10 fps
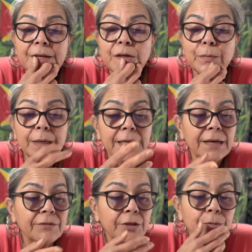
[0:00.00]
You might
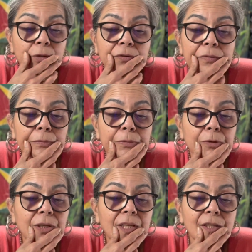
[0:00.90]
have a commun some
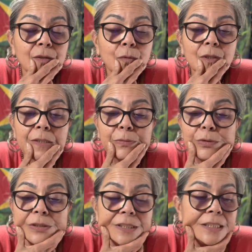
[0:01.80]
communication with
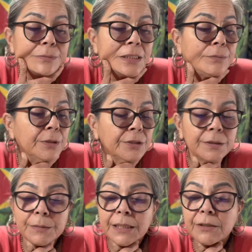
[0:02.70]
someone and there might be
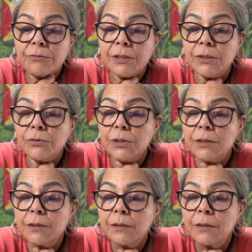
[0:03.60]
some kind of reunion.